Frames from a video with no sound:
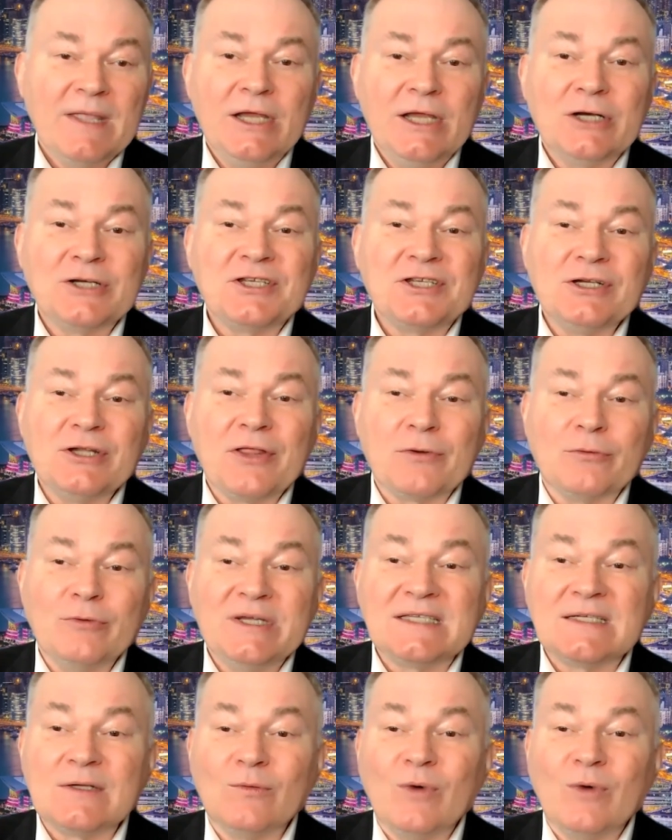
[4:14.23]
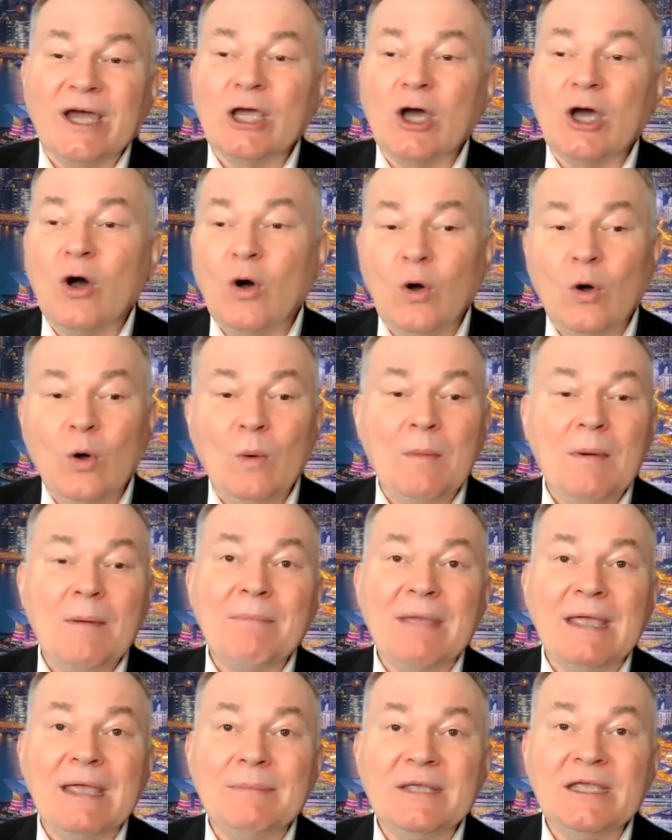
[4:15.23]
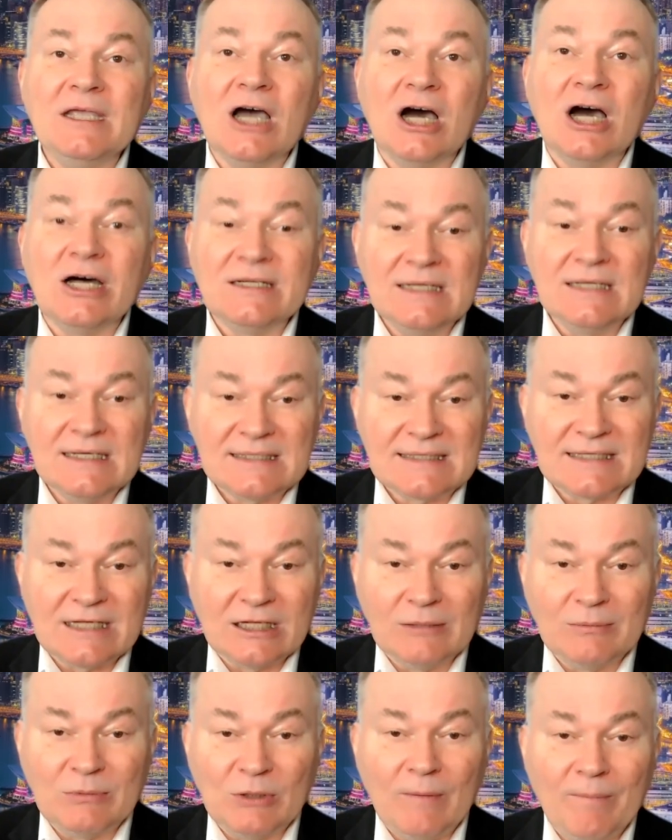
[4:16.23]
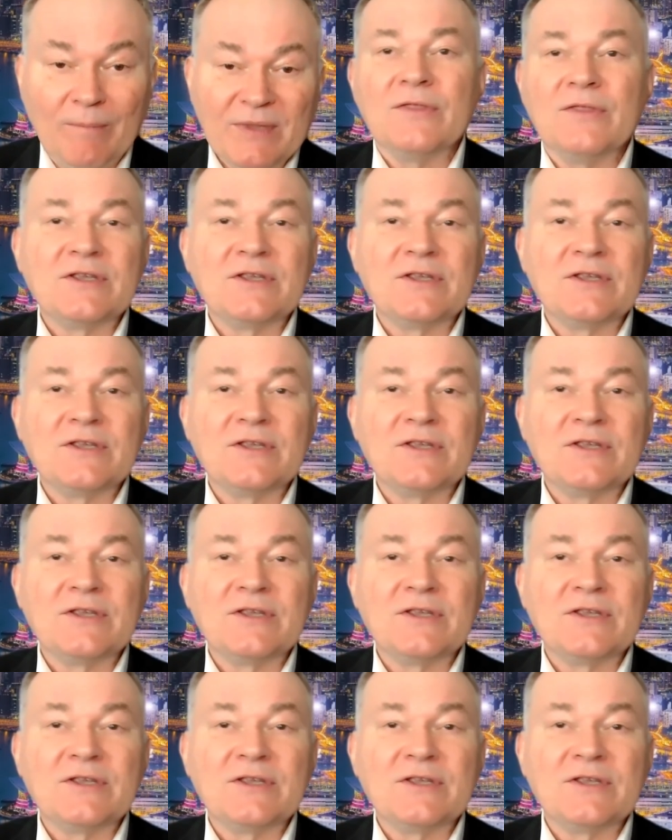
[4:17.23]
Here's another reason why a home may be unsellable.